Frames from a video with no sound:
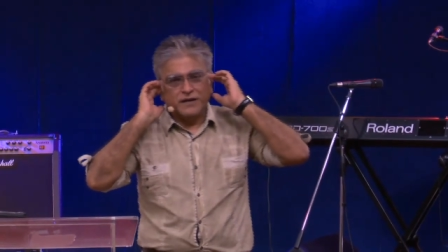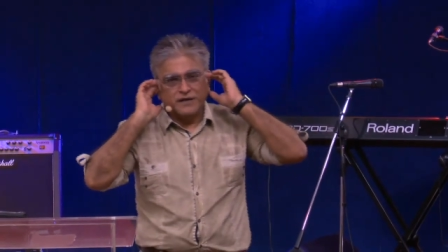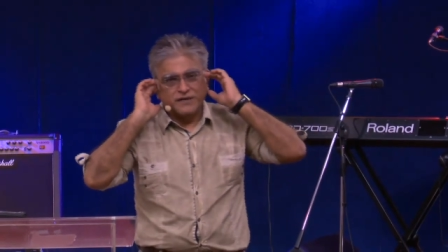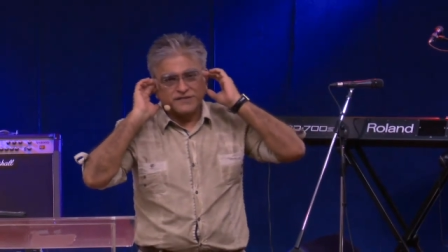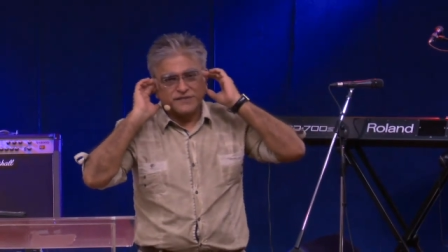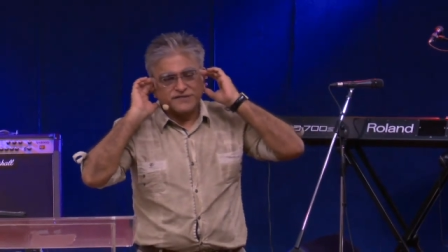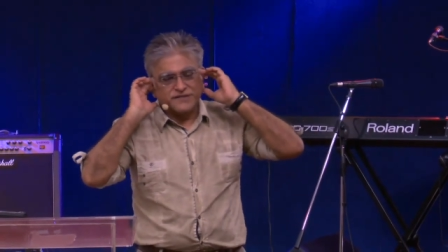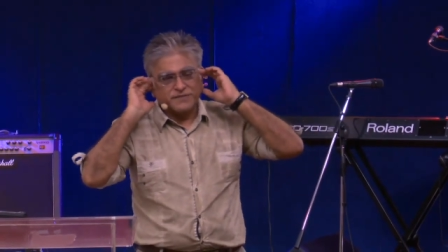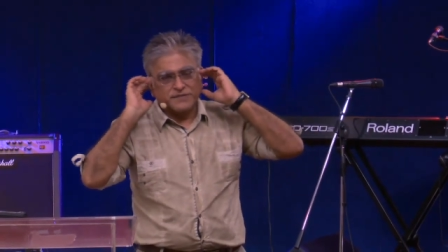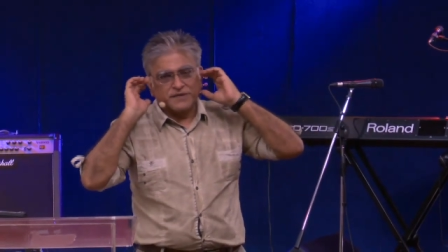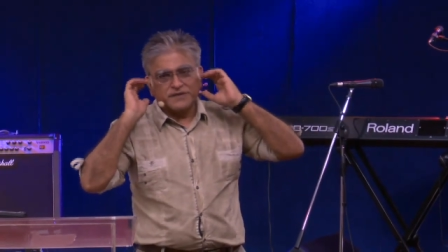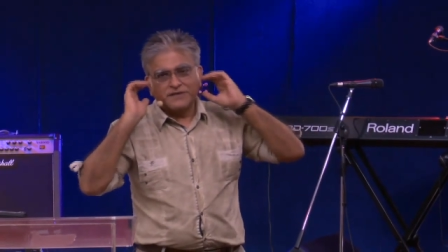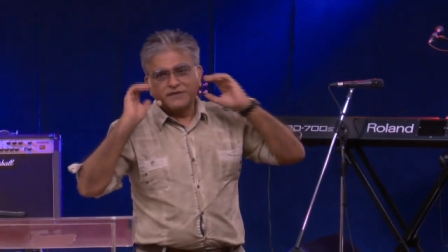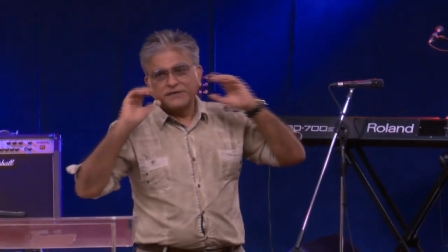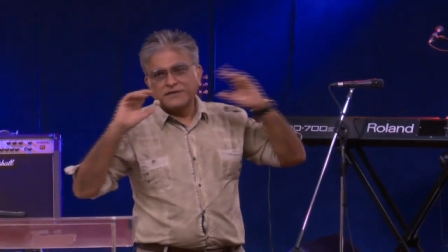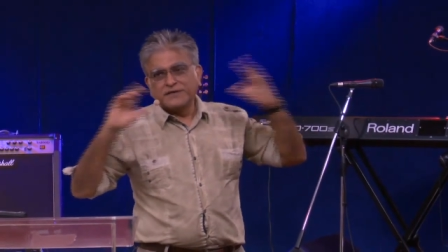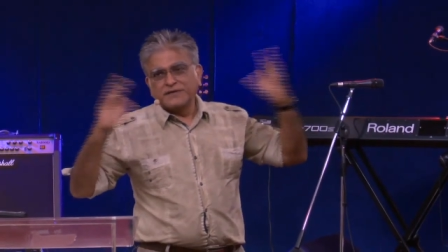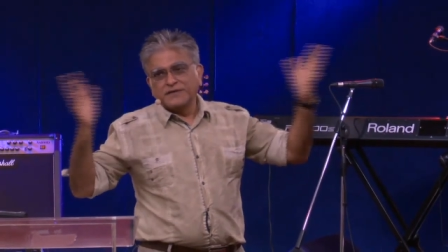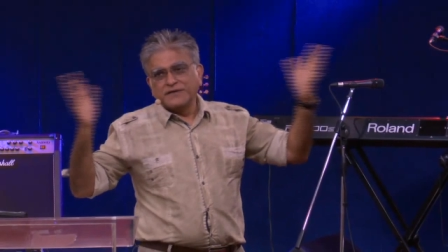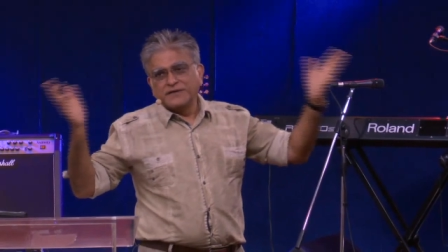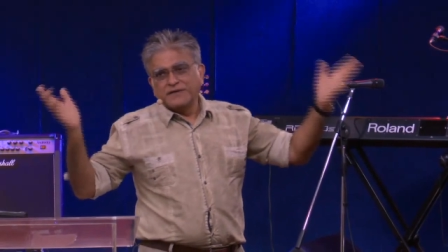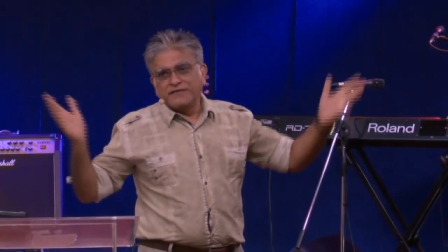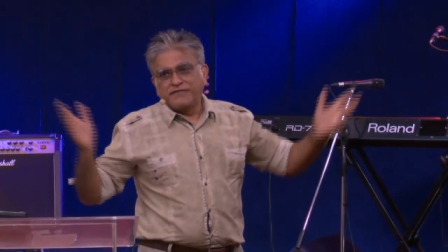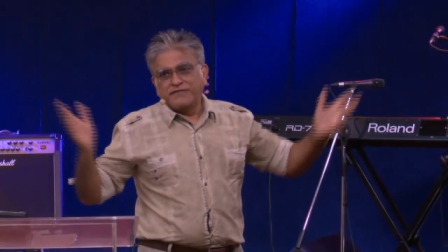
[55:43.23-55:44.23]
some other
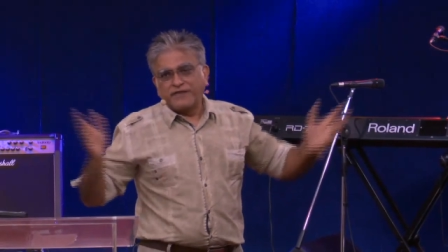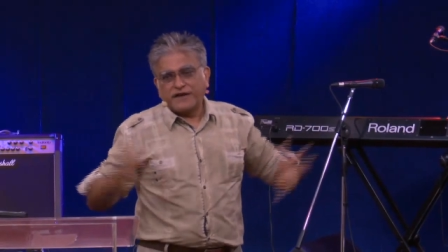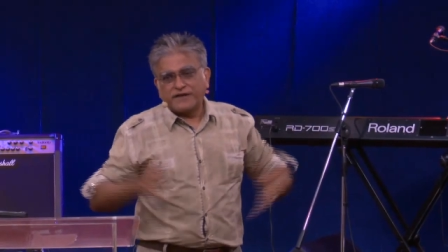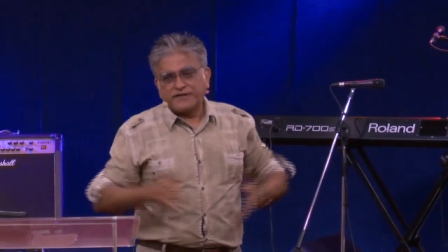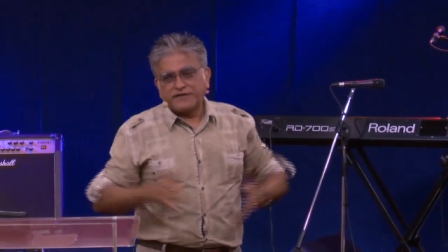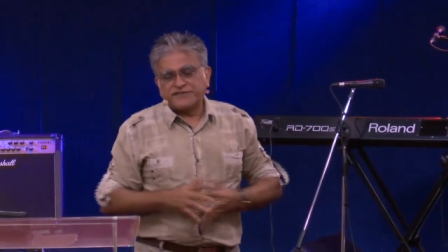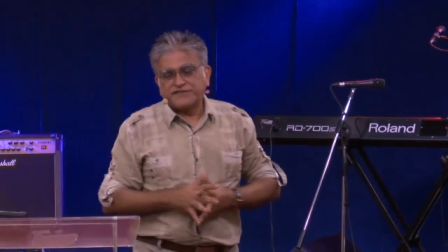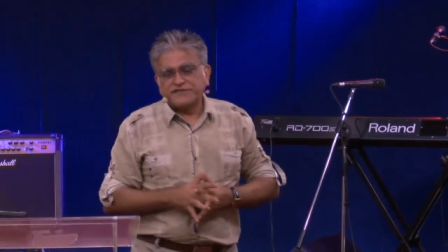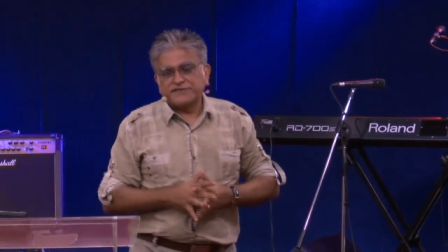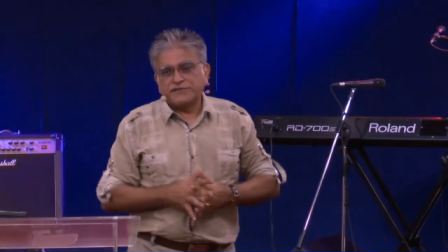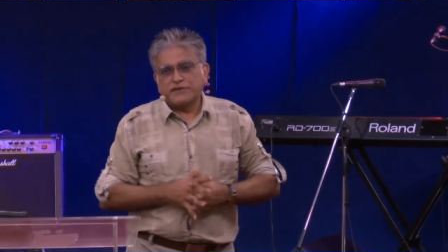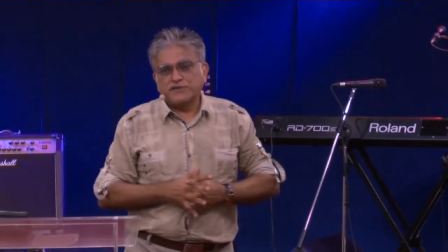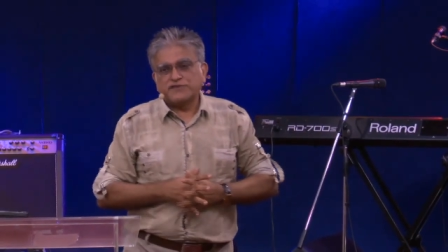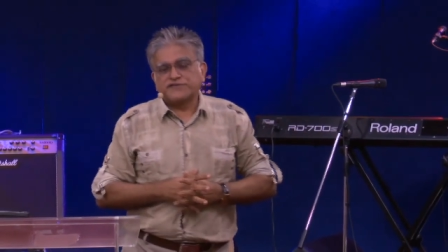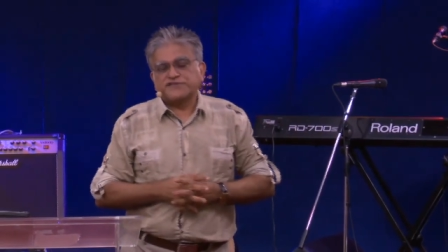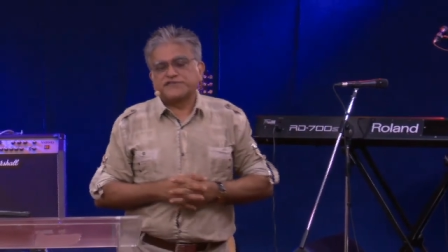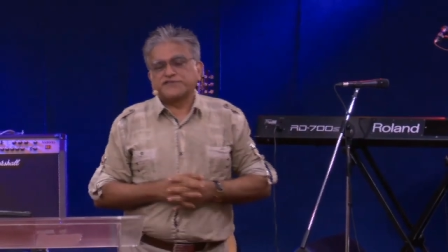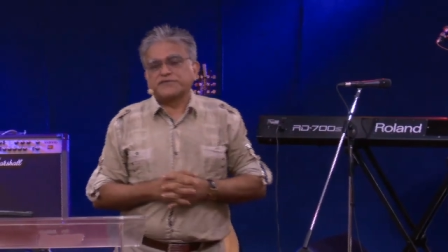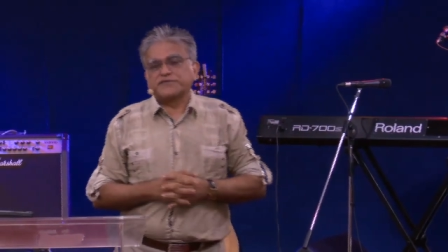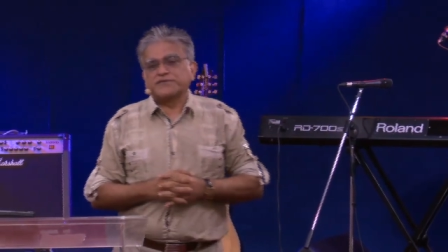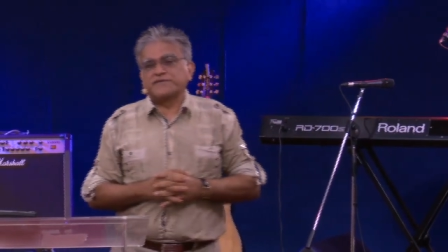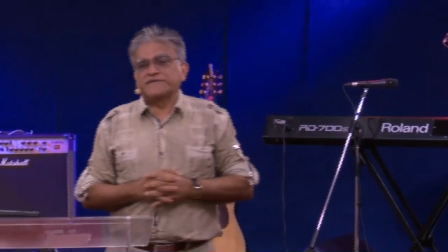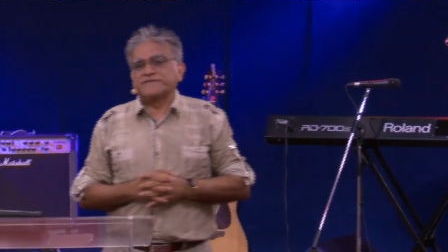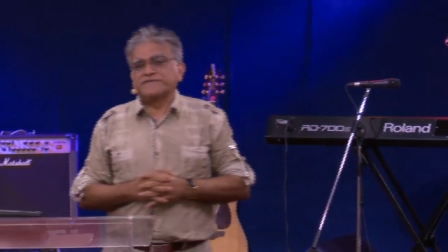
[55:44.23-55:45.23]
Pharisees
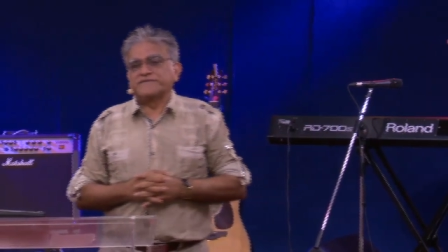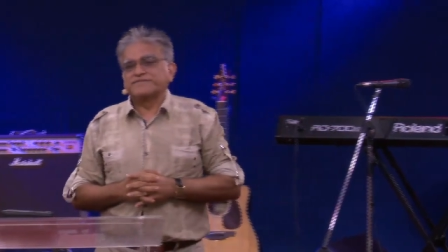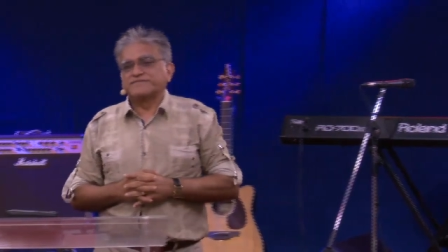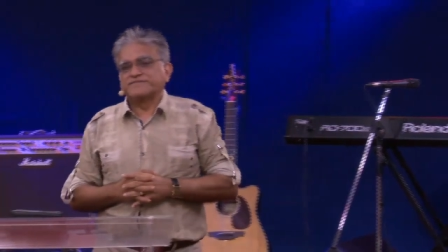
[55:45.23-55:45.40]
also.